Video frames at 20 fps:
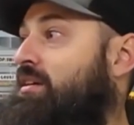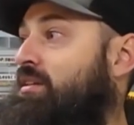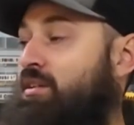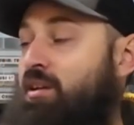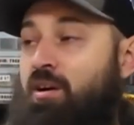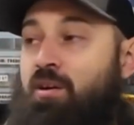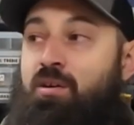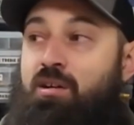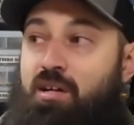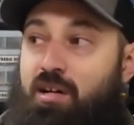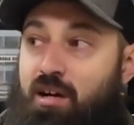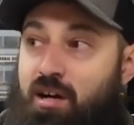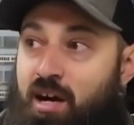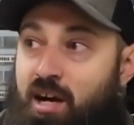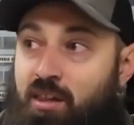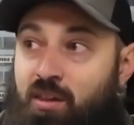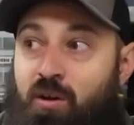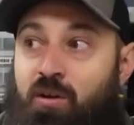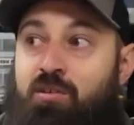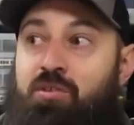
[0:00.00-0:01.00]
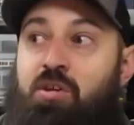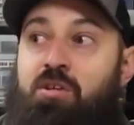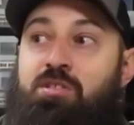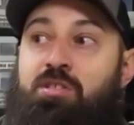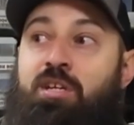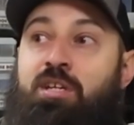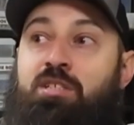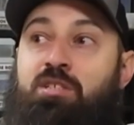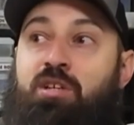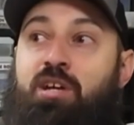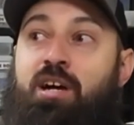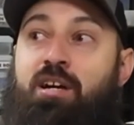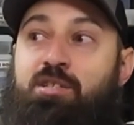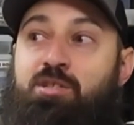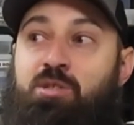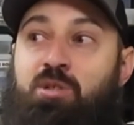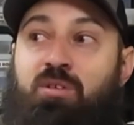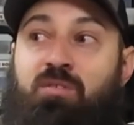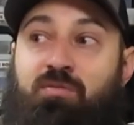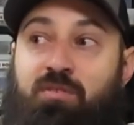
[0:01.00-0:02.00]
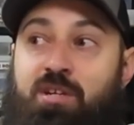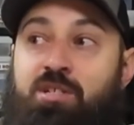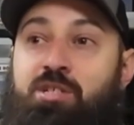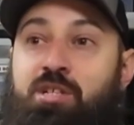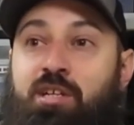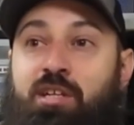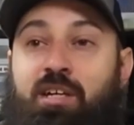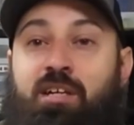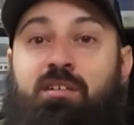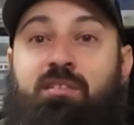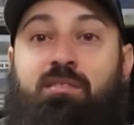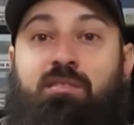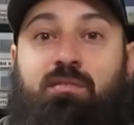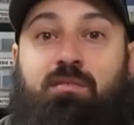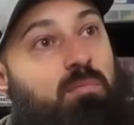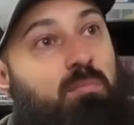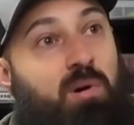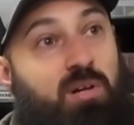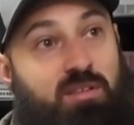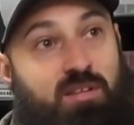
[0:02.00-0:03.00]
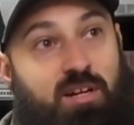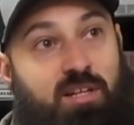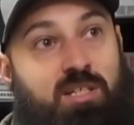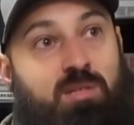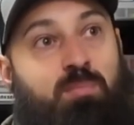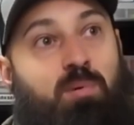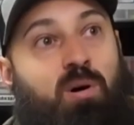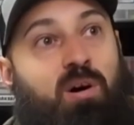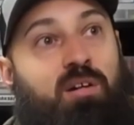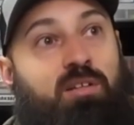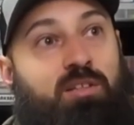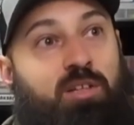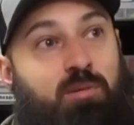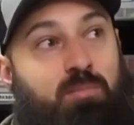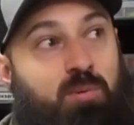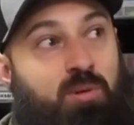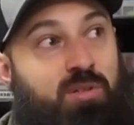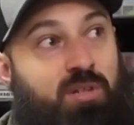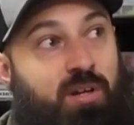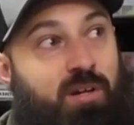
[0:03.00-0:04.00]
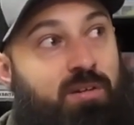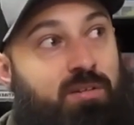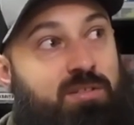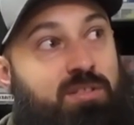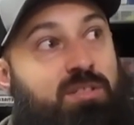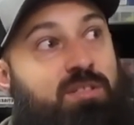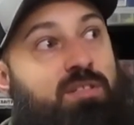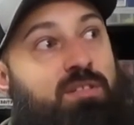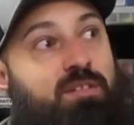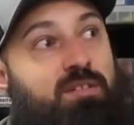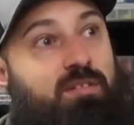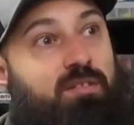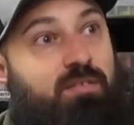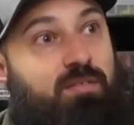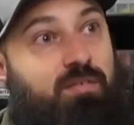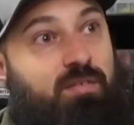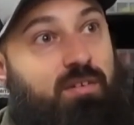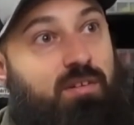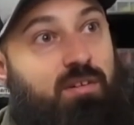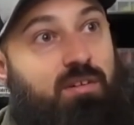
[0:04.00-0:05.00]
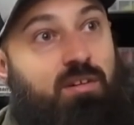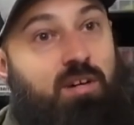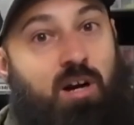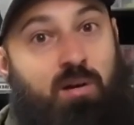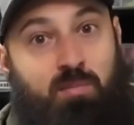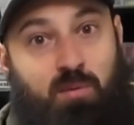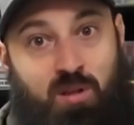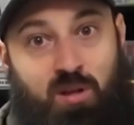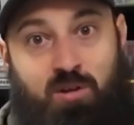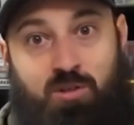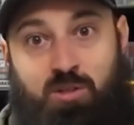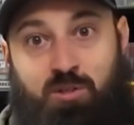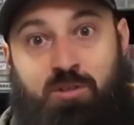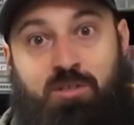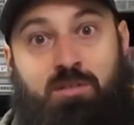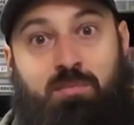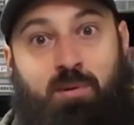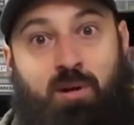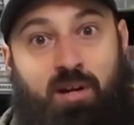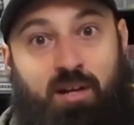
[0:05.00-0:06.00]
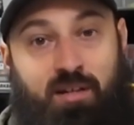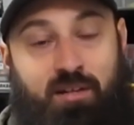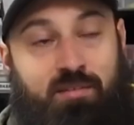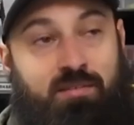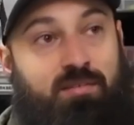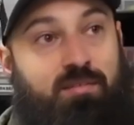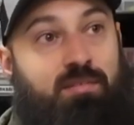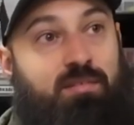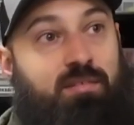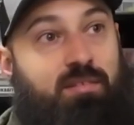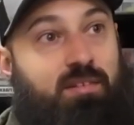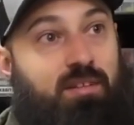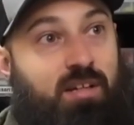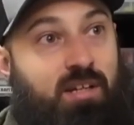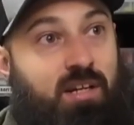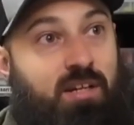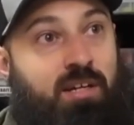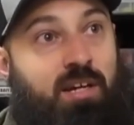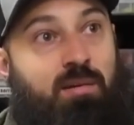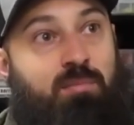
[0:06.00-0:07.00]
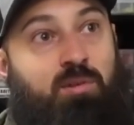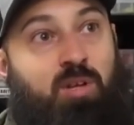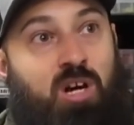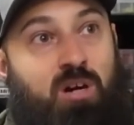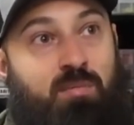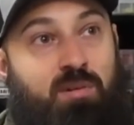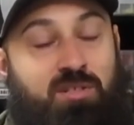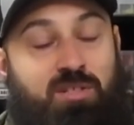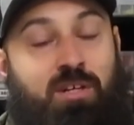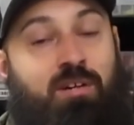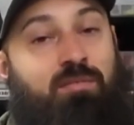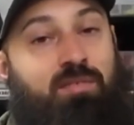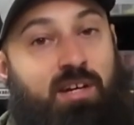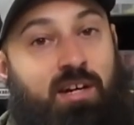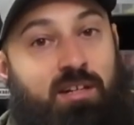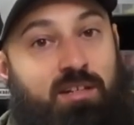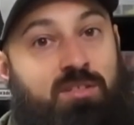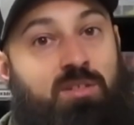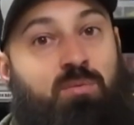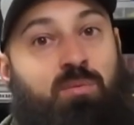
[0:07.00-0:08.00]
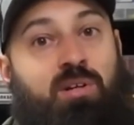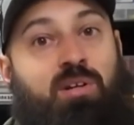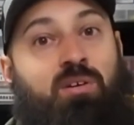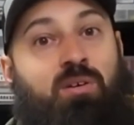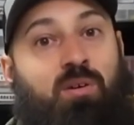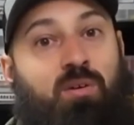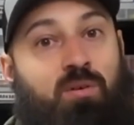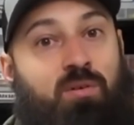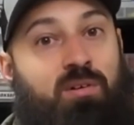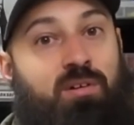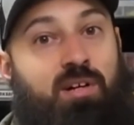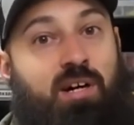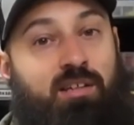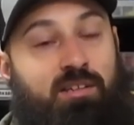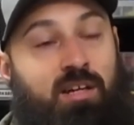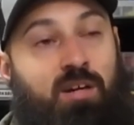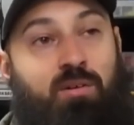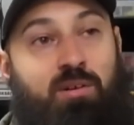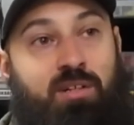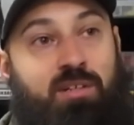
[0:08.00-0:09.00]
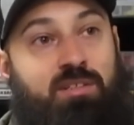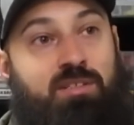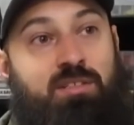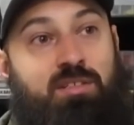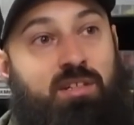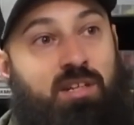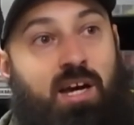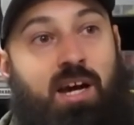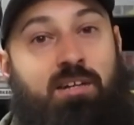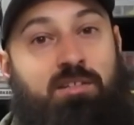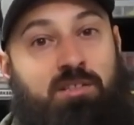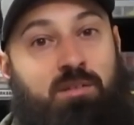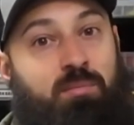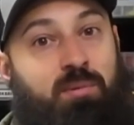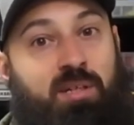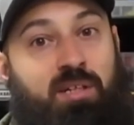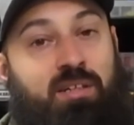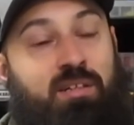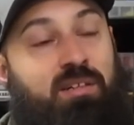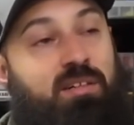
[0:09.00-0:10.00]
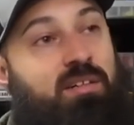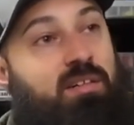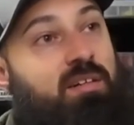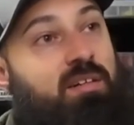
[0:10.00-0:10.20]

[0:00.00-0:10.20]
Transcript: You know, I learned those things last year fishing it, but that spot did produce come closer to spring, and I kept telling myself, that is a winter hole. I know it is. It has to be.